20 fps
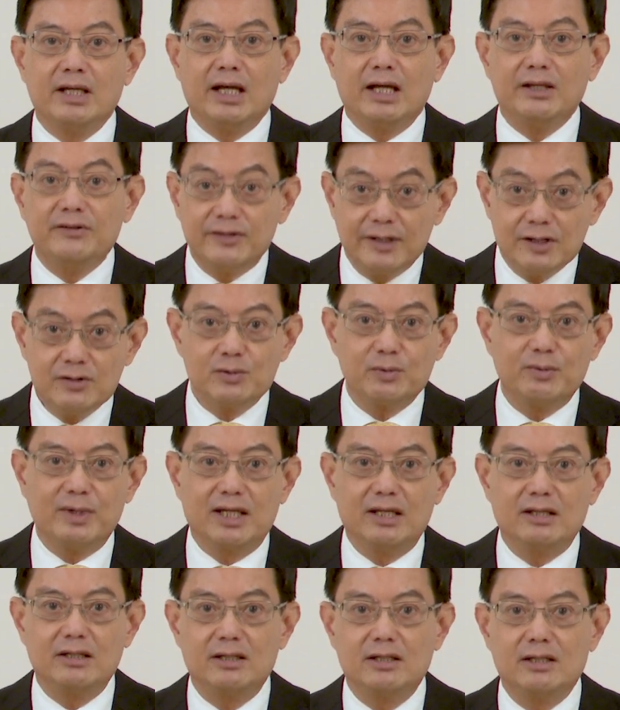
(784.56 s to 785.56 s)
In this
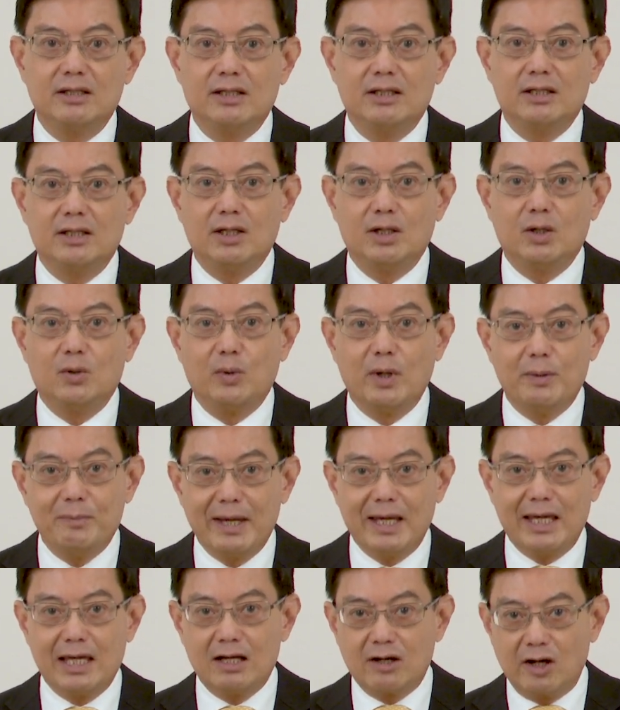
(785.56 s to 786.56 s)
way, we
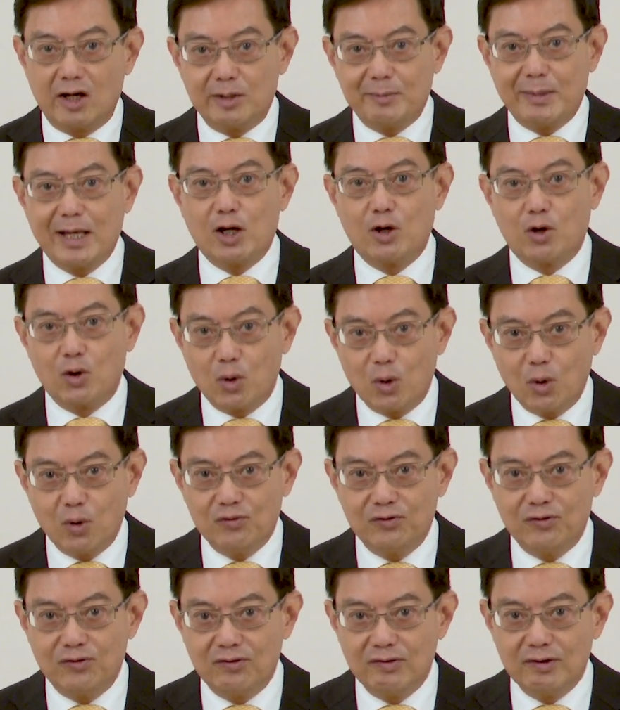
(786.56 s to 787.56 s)
make economic
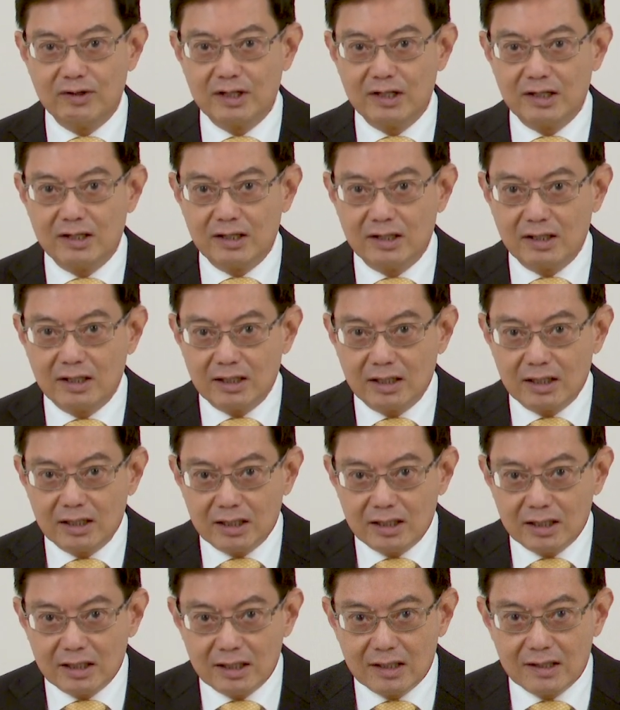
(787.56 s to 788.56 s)
growth
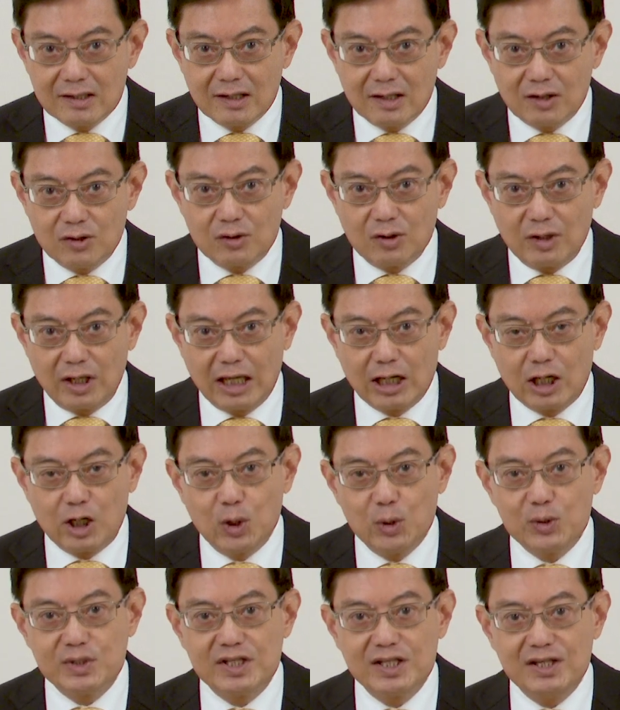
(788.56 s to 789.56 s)

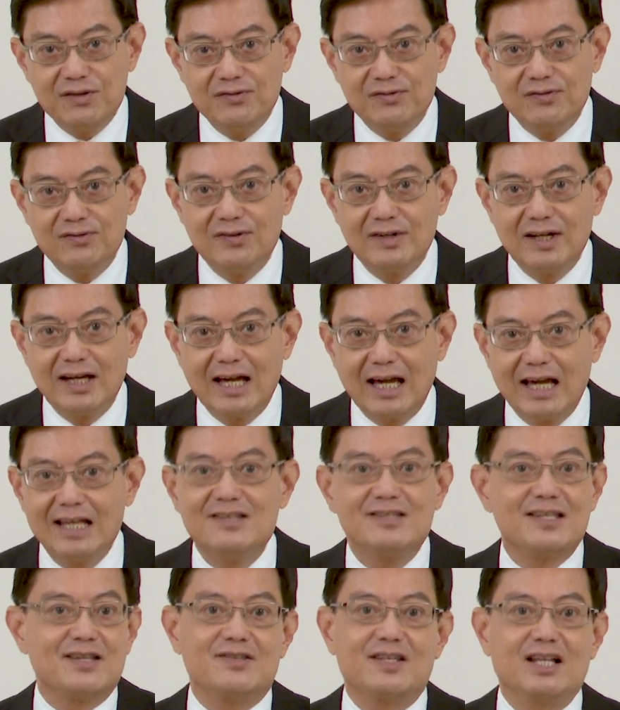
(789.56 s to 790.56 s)
inclusive
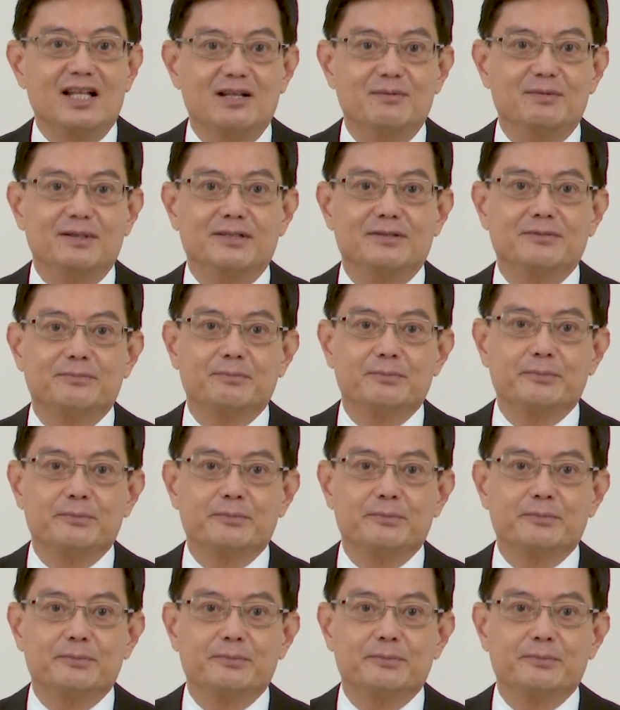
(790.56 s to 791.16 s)
and sustainable.